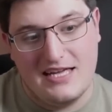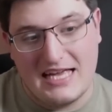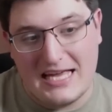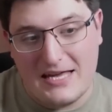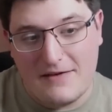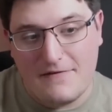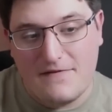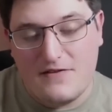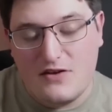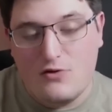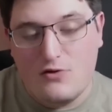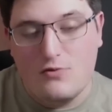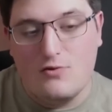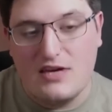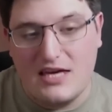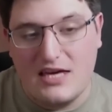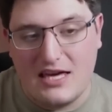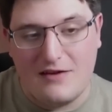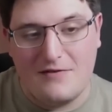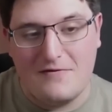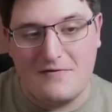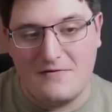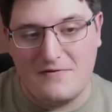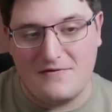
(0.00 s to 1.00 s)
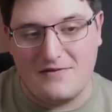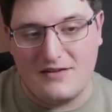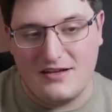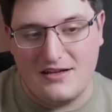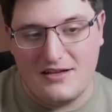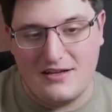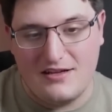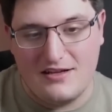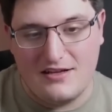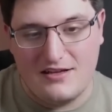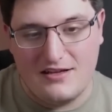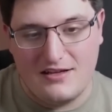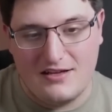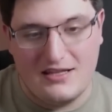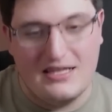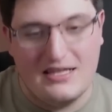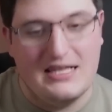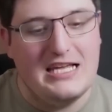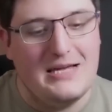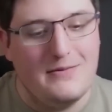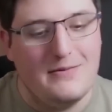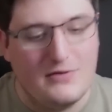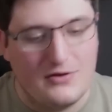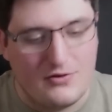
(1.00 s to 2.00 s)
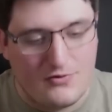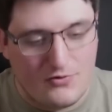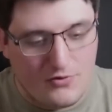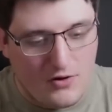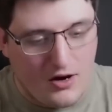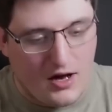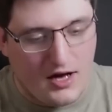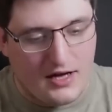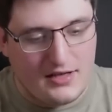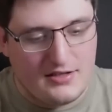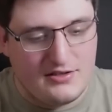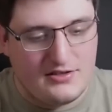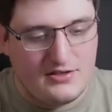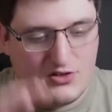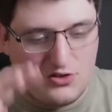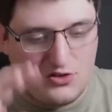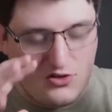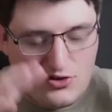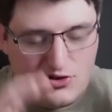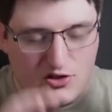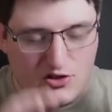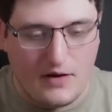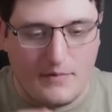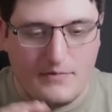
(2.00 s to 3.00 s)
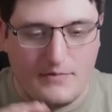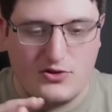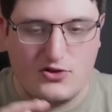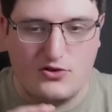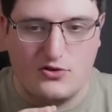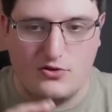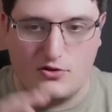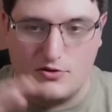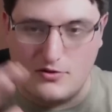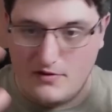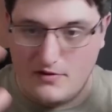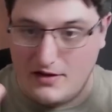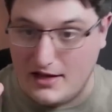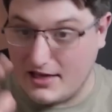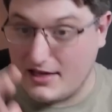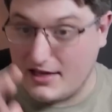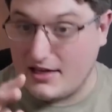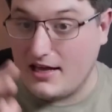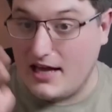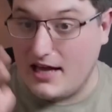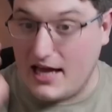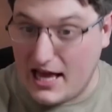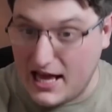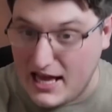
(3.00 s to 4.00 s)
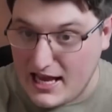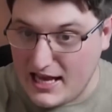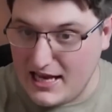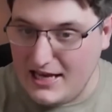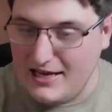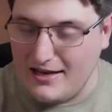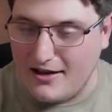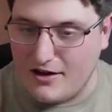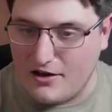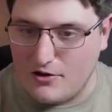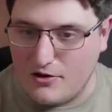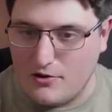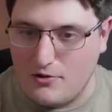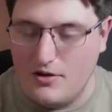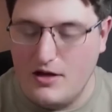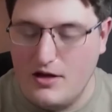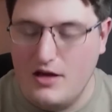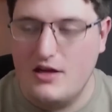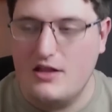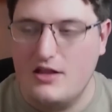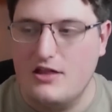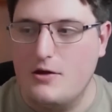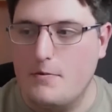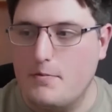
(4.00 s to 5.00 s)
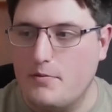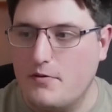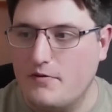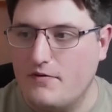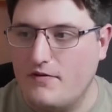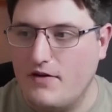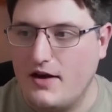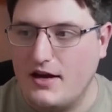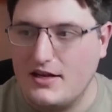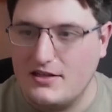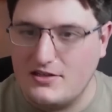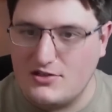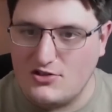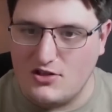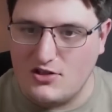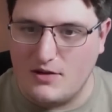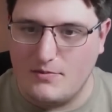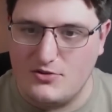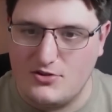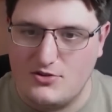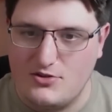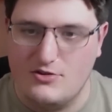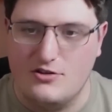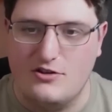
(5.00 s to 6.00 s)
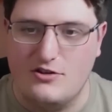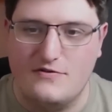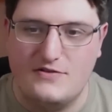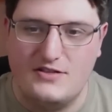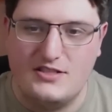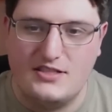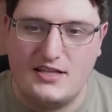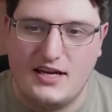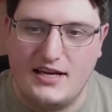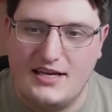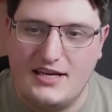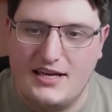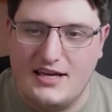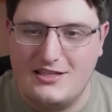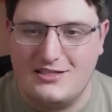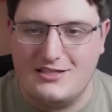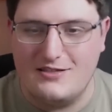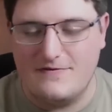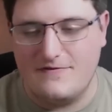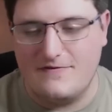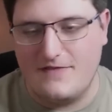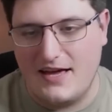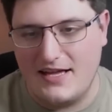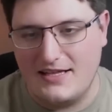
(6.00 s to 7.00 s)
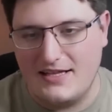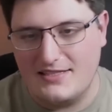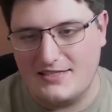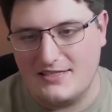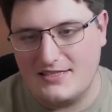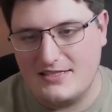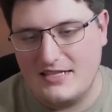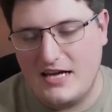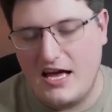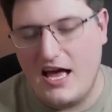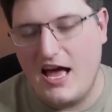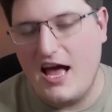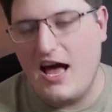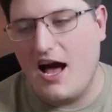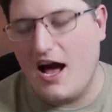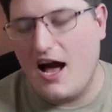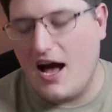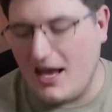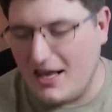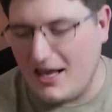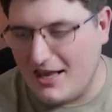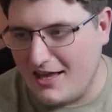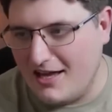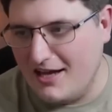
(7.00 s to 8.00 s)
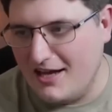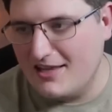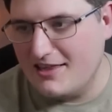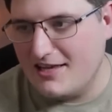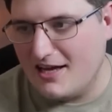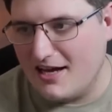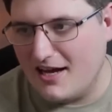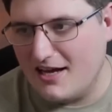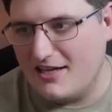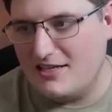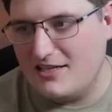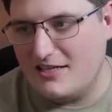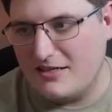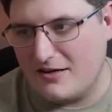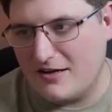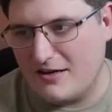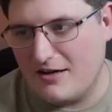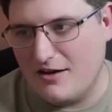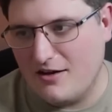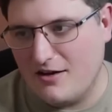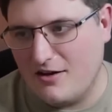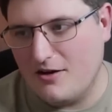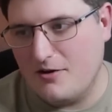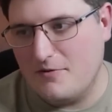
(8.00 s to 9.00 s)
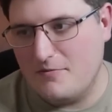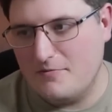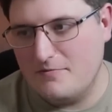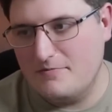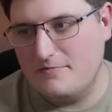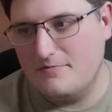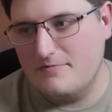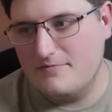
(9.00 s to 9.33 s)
if you give Leman Russ some sort of like a halo that provides some sort of psychic defense, I like that idea a lot.